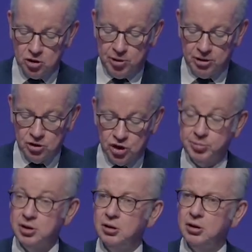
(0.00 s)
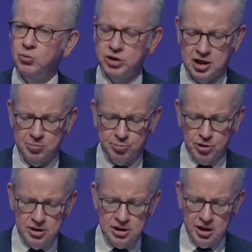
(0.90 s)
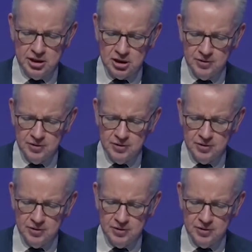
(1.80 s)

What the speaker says: partnership with Keep Britain Tidy.